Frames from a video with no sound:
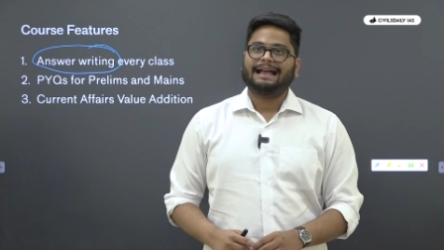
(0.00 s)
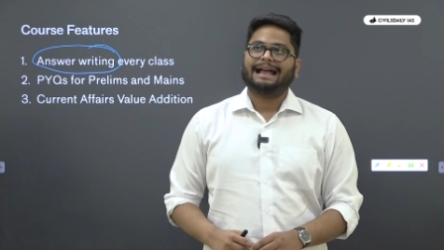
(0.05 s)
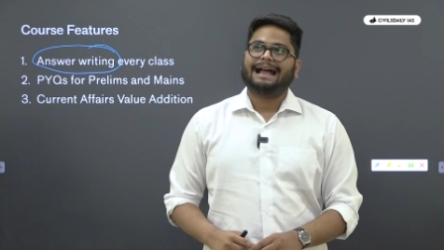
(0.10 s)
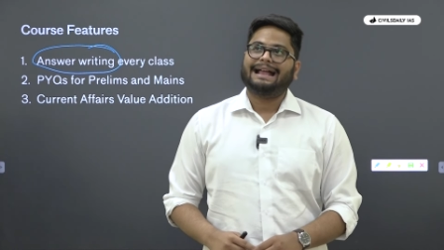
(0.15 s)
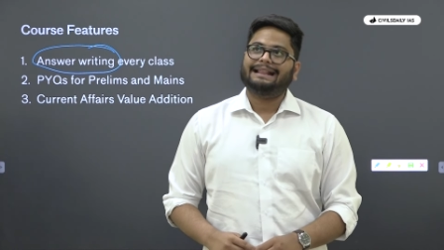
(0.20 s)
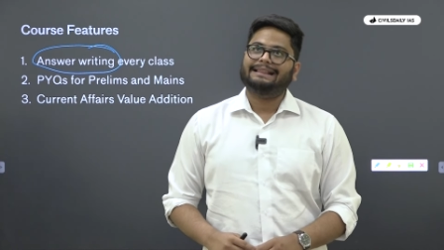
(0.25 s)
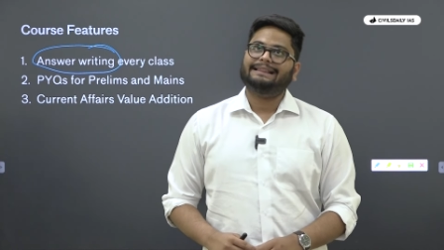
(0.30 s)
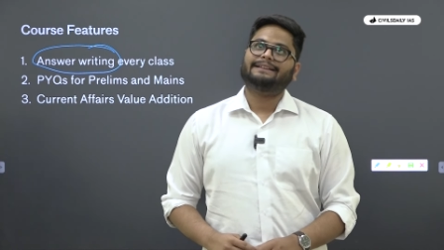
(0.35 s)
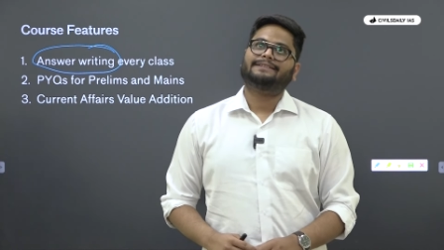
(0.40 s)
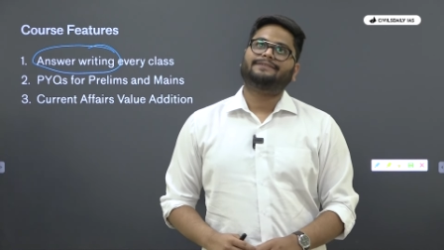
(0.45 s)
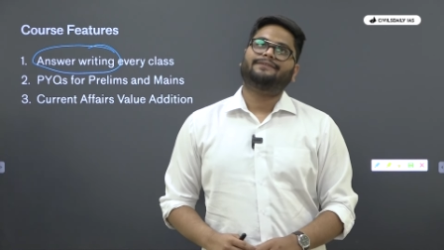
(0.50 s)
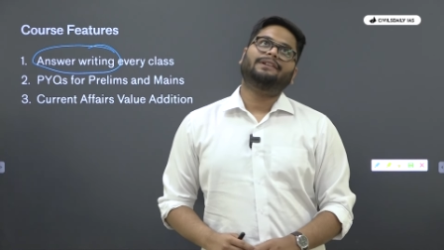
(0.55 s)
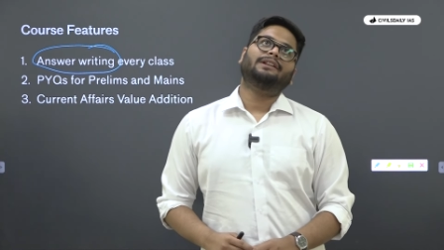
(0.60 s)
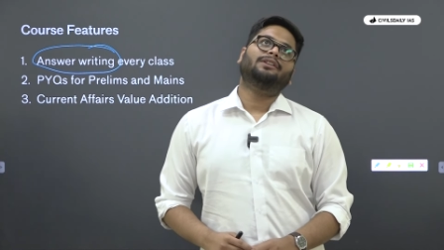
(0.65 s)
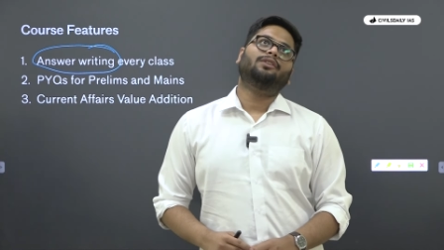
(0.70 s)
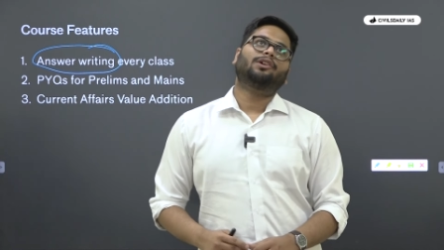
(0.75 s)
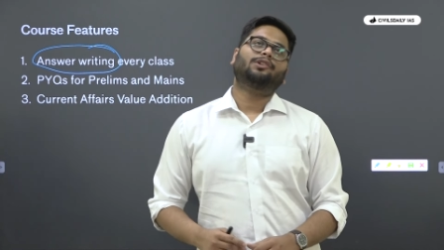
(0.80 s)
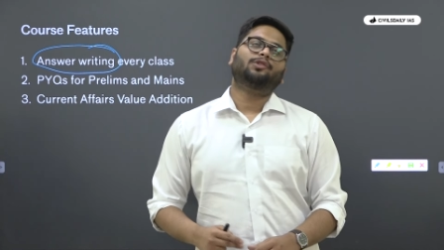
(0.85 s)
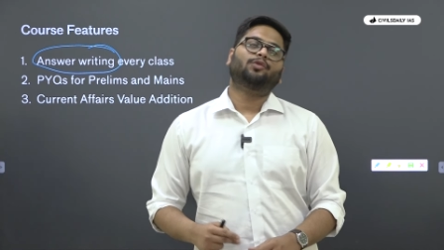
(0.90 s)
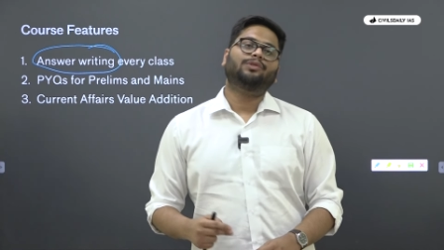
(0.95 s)
And this will
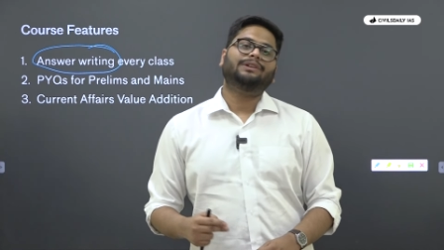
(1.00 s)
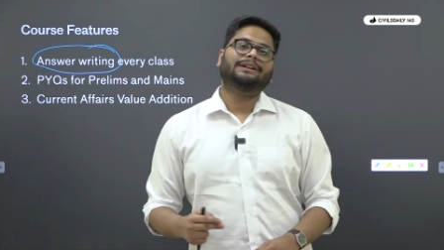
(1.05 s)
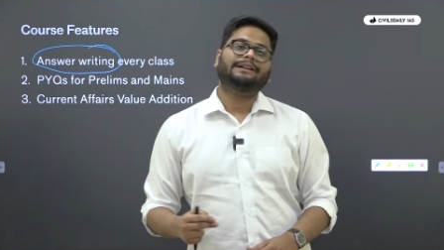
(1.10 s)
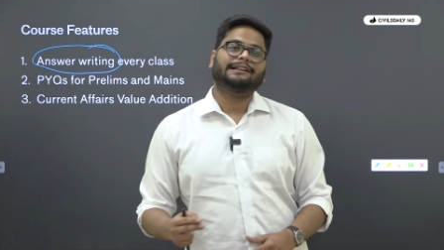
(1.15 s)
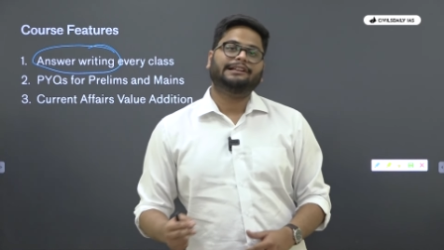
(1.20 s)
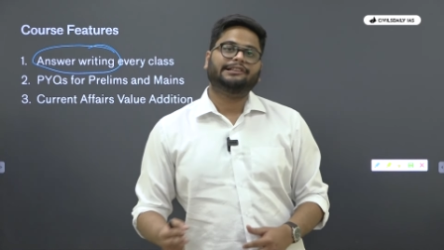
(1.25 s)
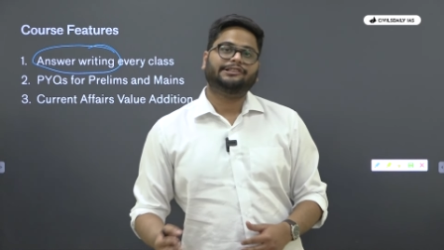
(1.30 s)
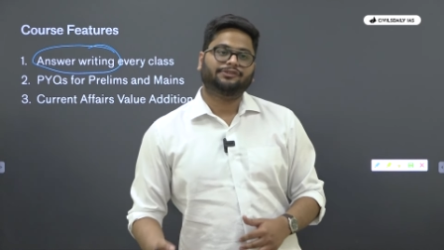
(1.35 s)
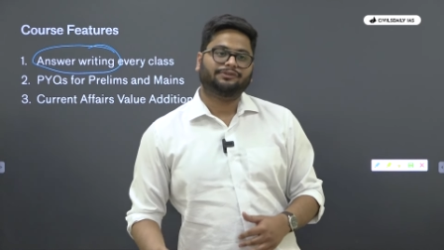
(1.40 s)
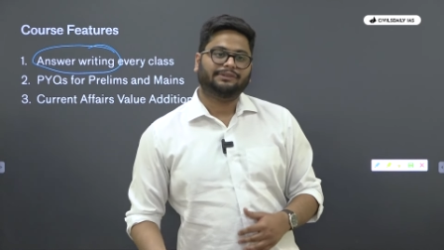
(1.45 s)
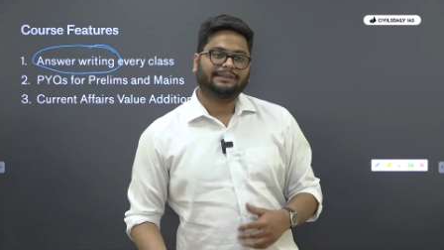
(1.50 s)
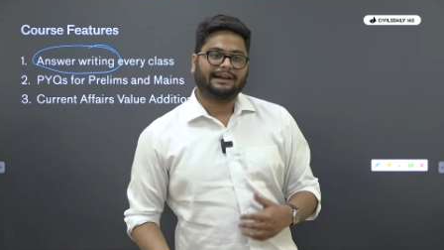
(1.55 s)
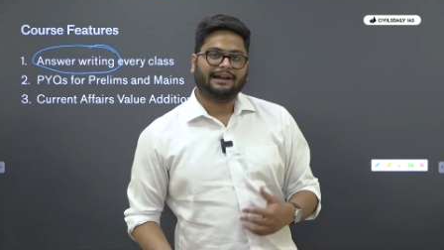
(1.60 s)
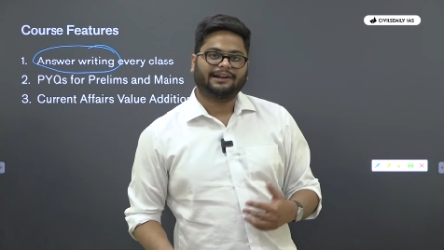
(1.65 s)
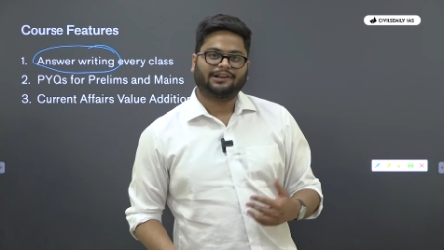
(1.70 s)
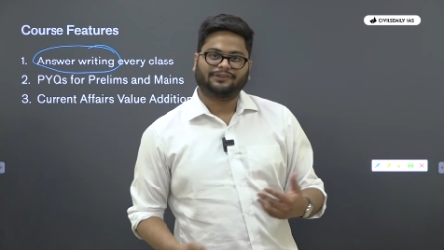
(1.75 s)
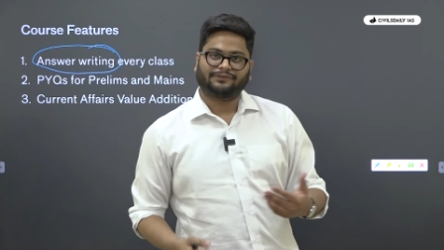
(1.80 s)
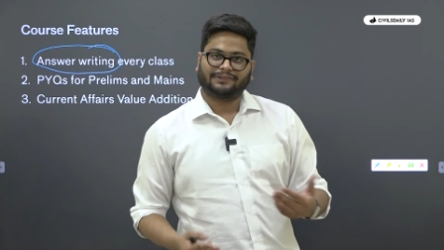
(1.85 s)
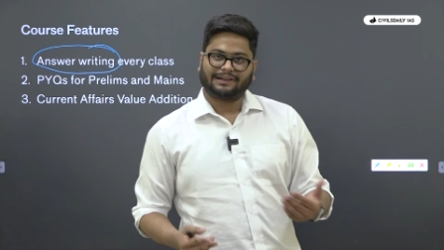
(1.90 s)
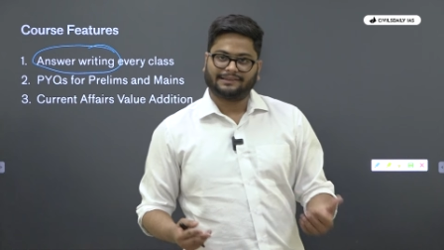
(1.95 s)
not only teach you the
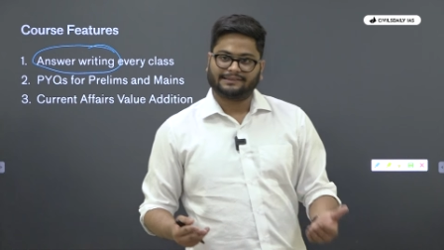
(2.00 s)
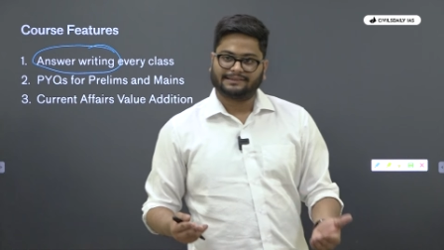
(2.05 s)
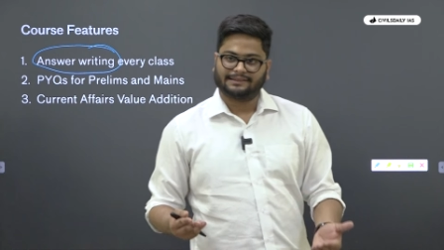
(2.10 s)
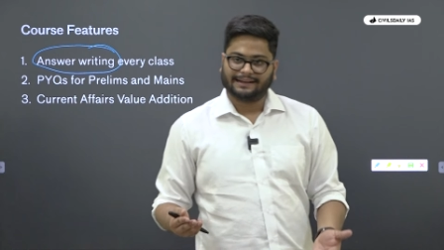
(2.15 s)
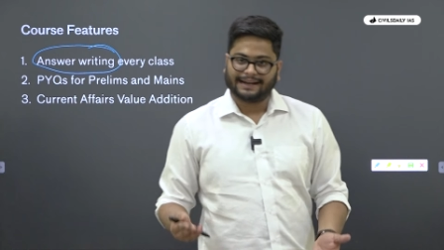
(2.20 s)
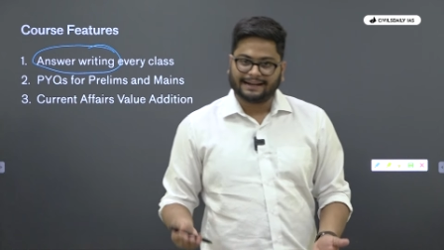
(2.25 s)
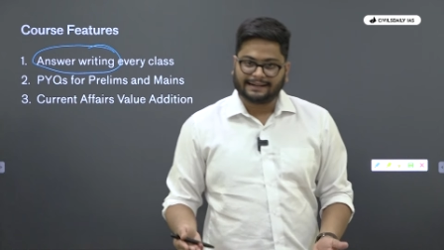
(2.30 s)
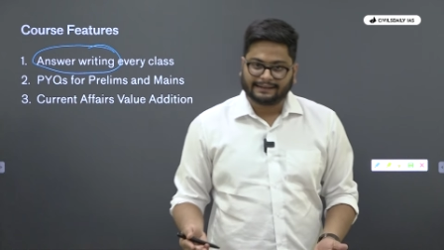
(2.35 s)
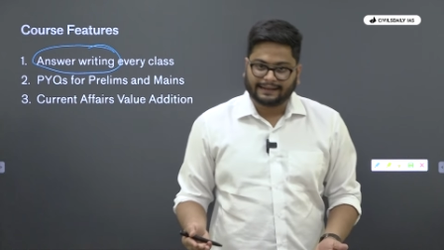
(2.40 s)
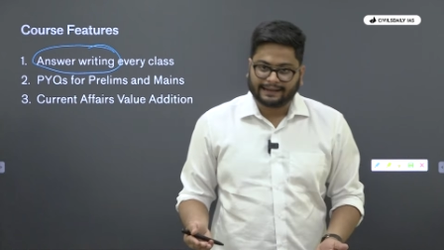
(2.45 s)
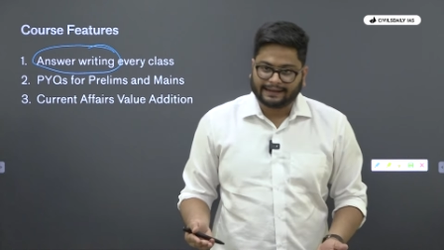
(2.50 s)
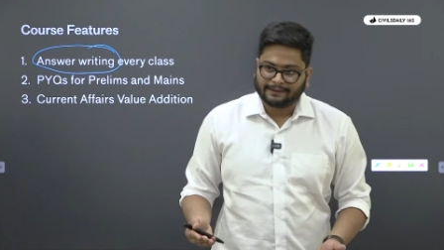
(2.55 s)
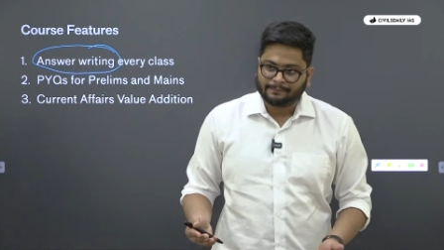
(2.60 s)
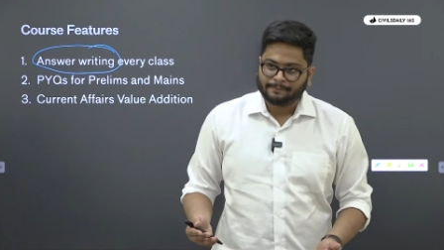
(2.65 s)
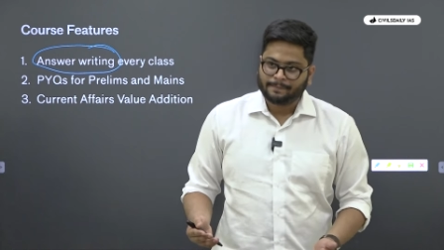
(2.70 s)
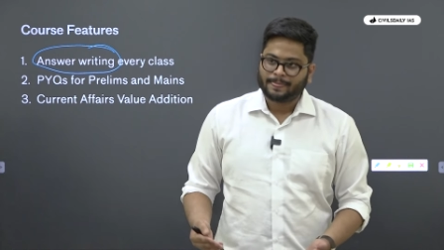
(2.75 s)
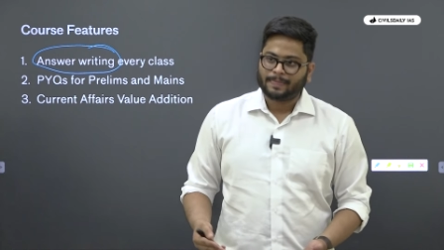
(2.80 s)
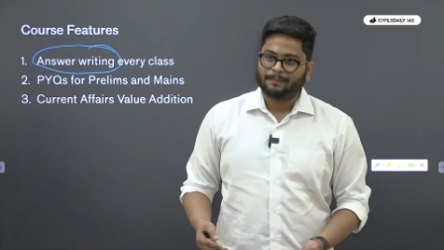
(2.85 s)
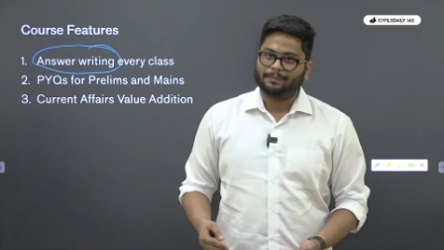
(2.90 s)
art of answer writing,